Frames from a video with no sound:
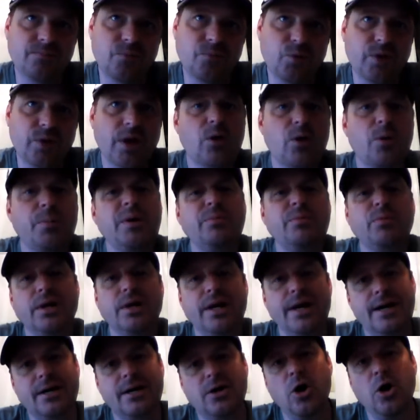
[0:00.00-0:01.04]
Well, there were people
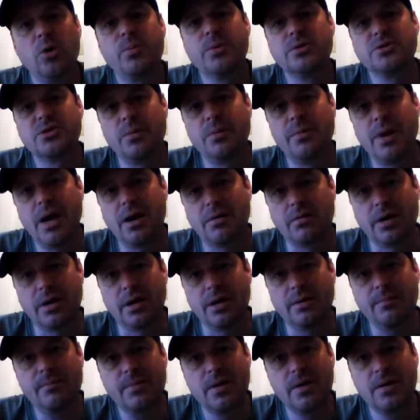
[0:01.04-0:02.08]
that had copers on my
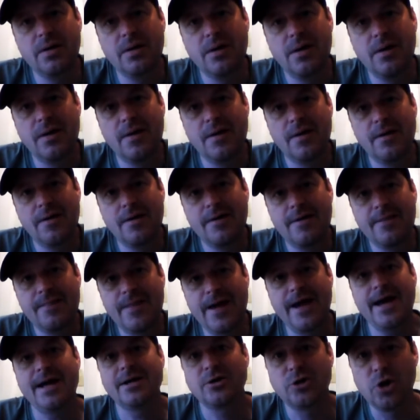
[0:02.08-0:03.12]
ramp,
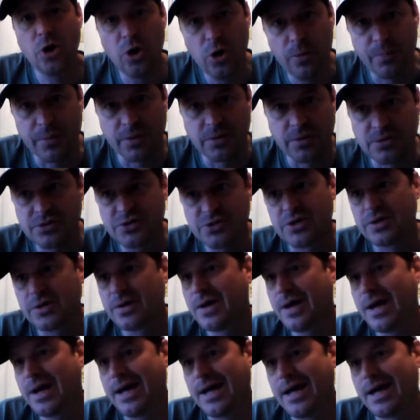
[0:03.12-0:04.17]
that had copers
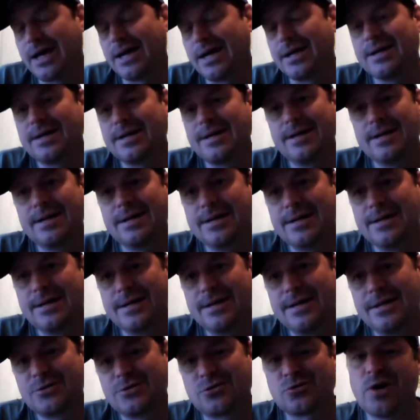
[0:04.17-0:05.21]
and
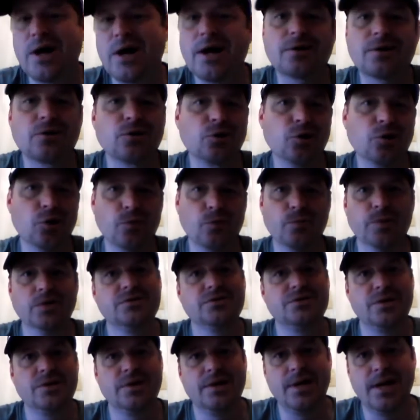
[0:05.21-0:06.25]
tracker
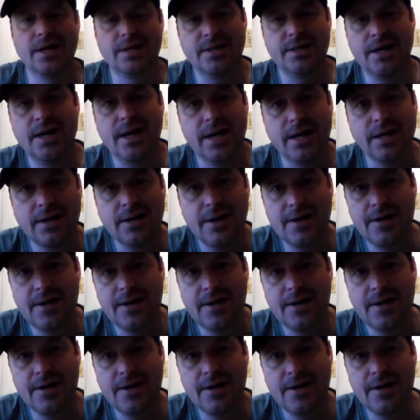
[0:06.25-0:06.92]
copers at that